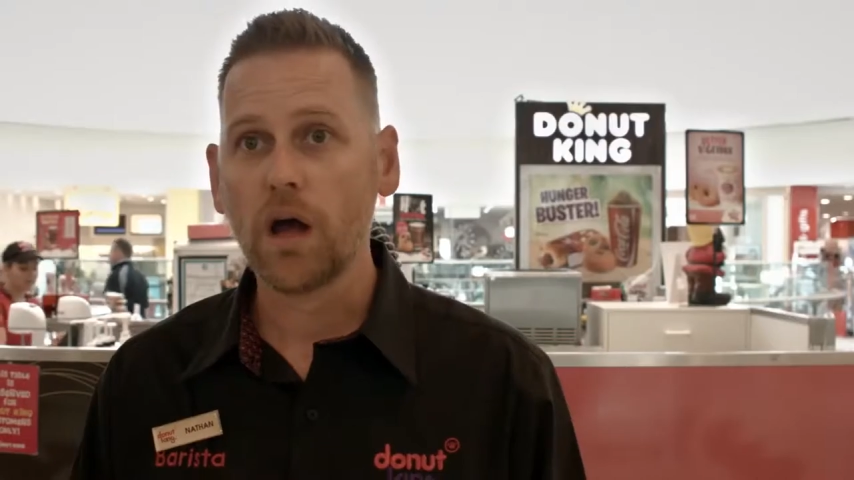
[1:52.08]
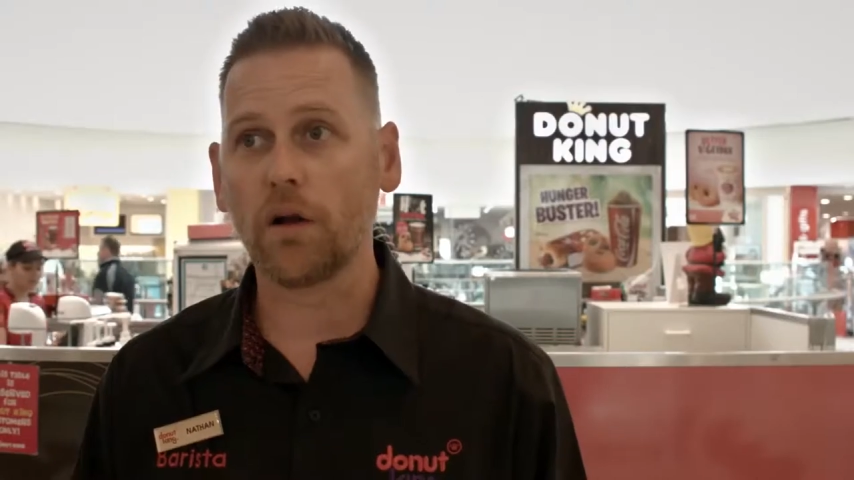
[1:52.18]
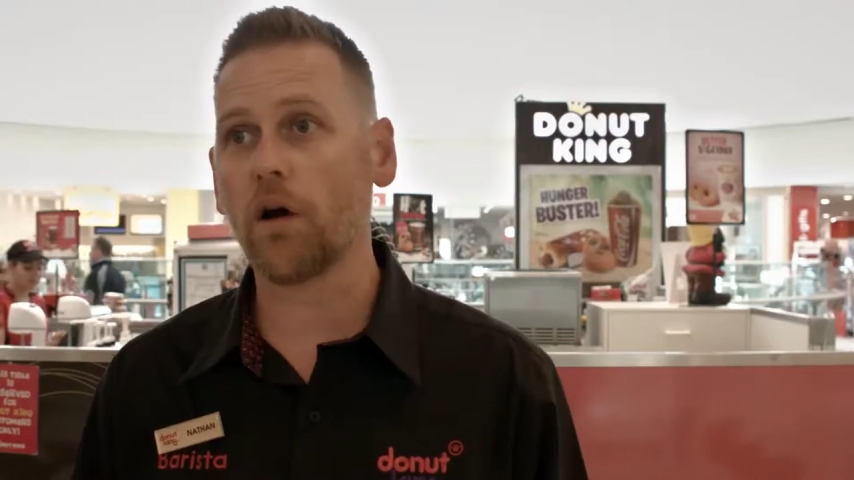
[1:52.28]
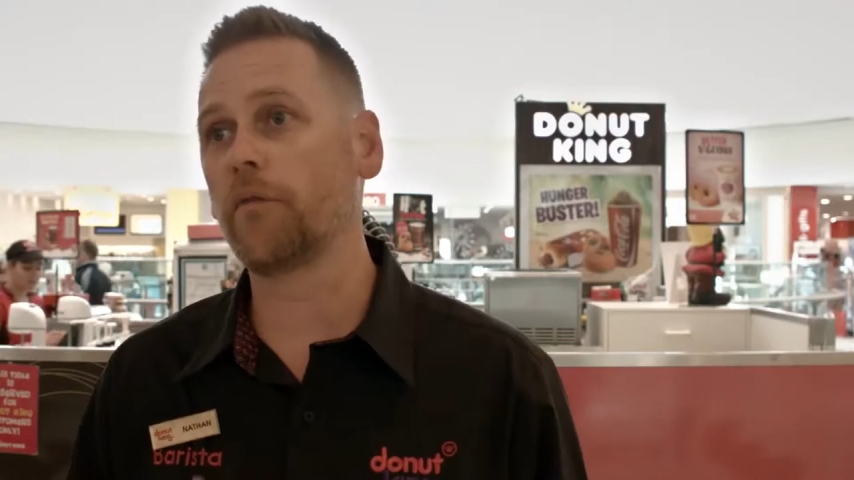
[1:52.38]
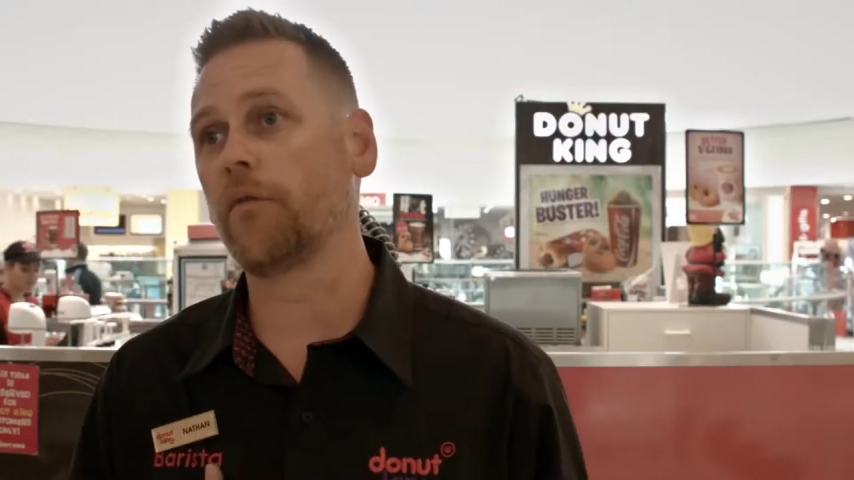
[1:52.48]

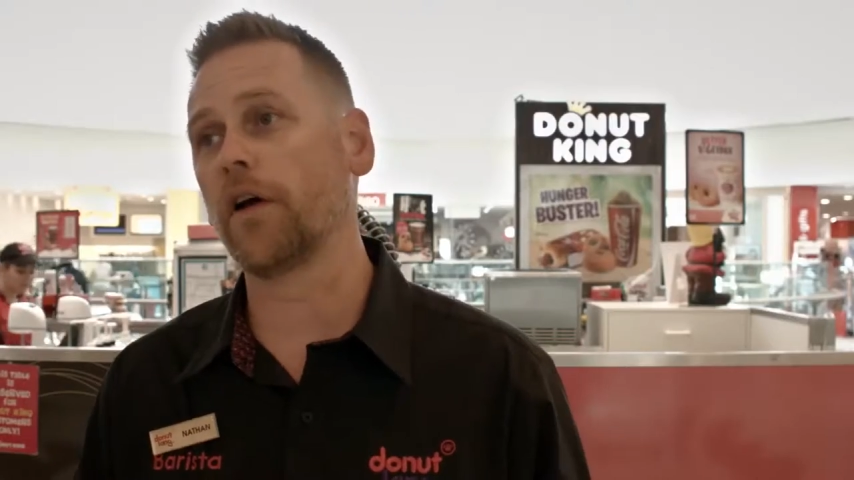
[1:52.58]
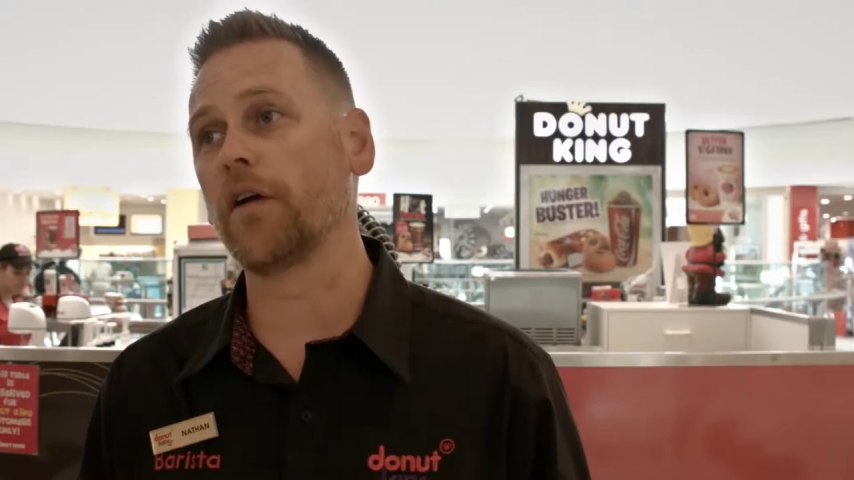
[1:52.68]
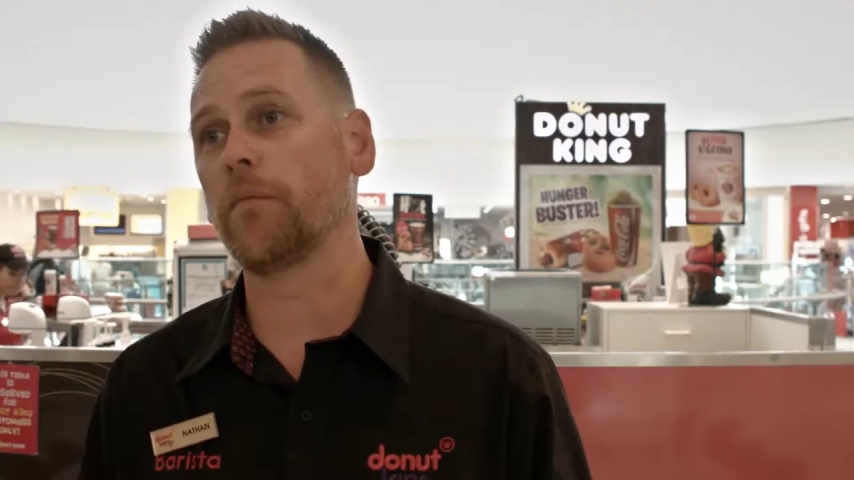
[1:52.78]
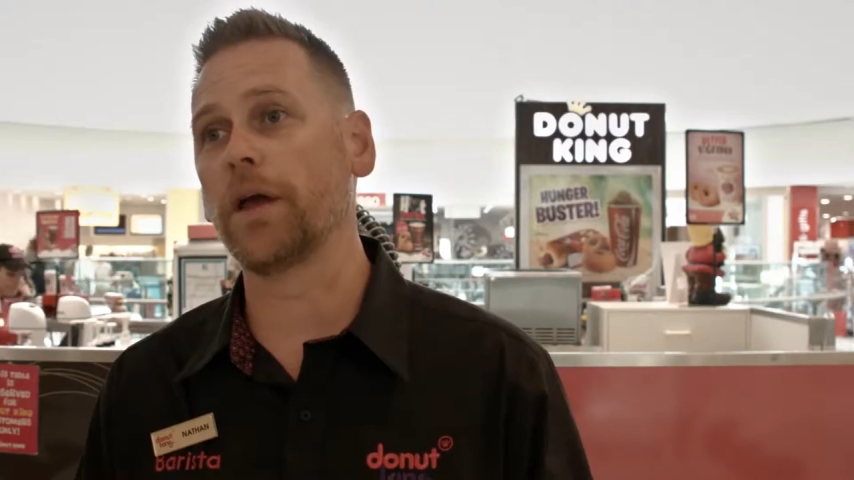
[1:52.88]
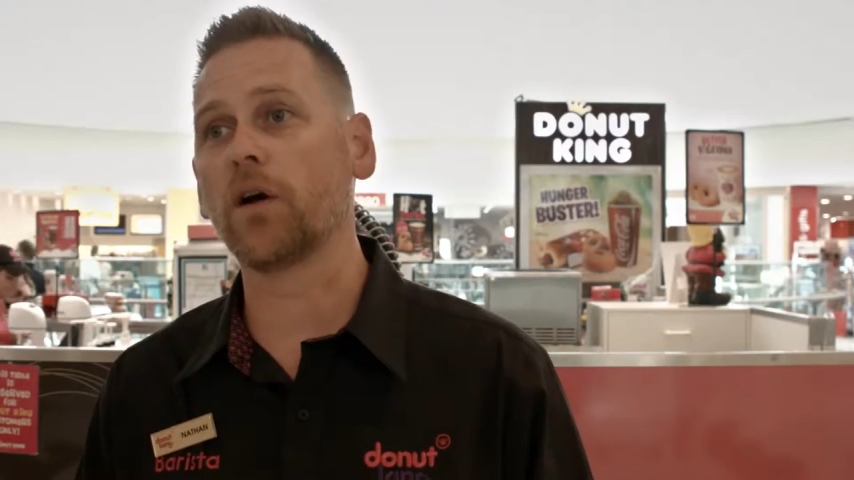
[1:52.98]
And I'm
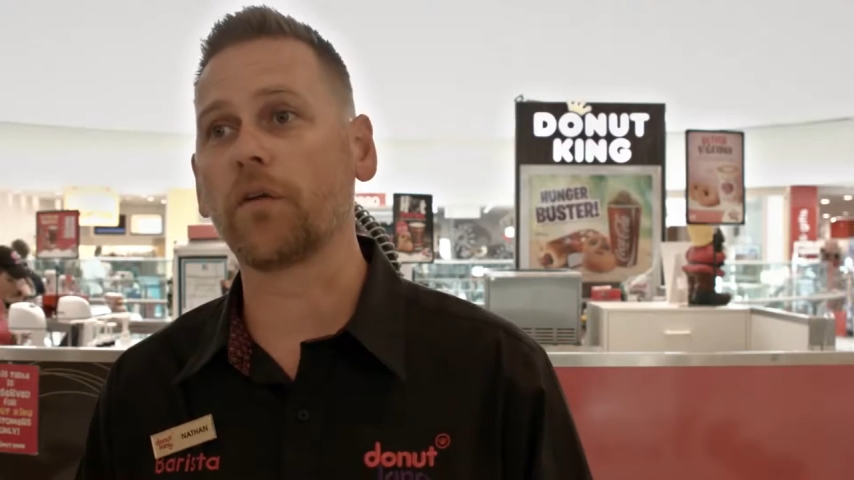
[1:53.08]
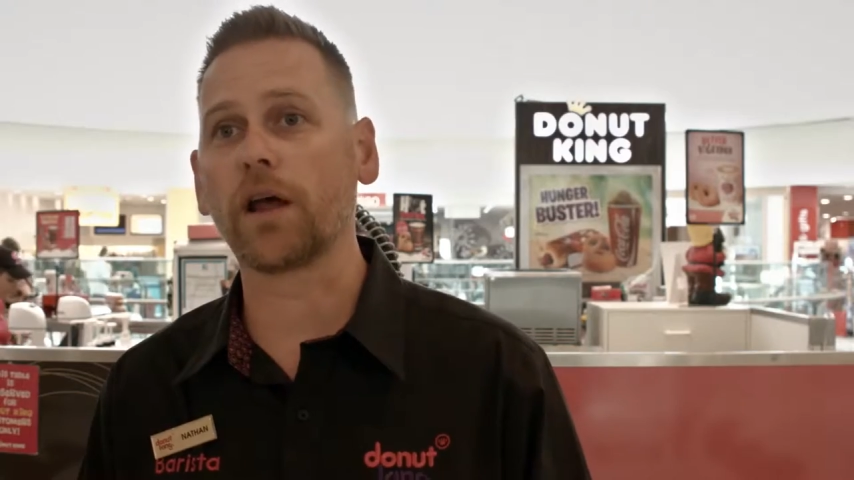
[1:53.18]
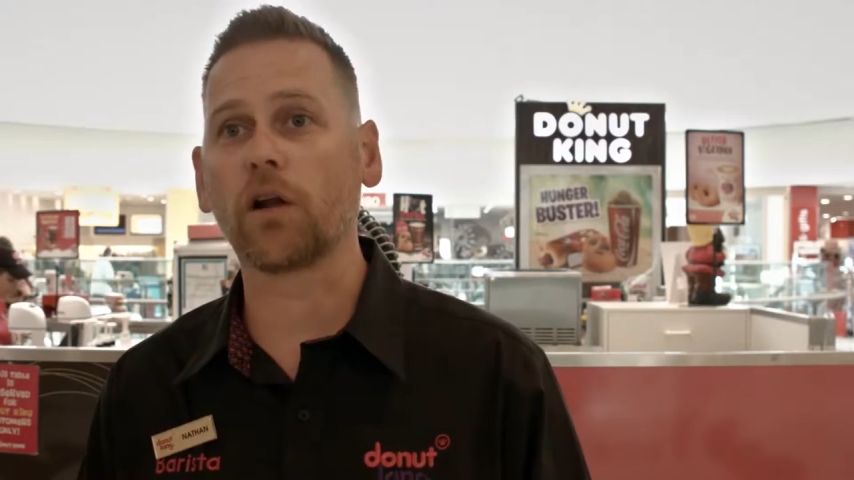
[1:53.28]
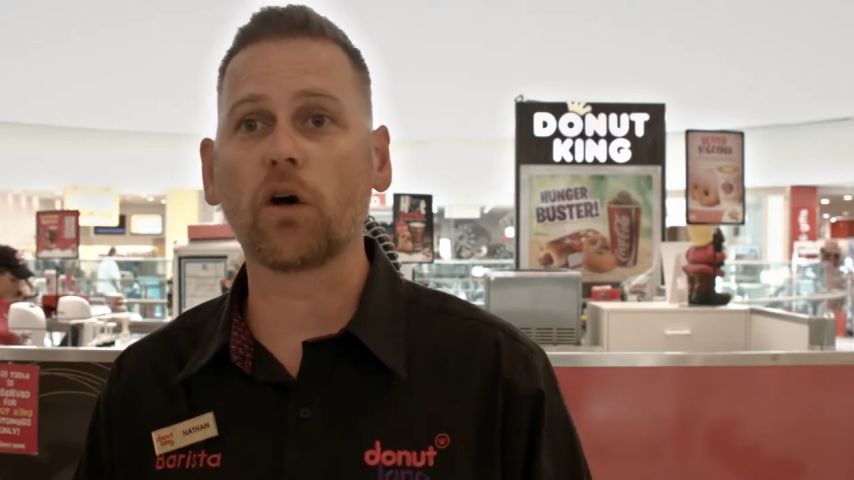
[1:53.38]
very big on that.